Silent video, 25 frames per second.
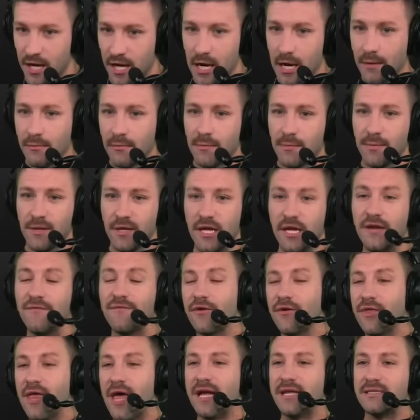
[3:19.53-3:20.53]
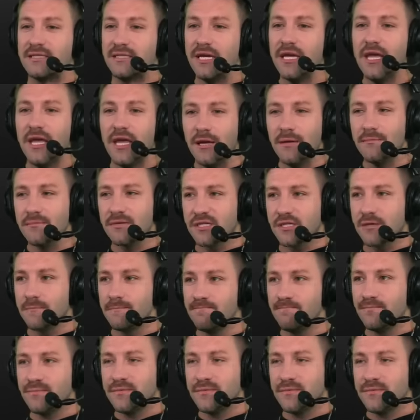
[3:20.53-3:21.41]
and I'm a believer that teams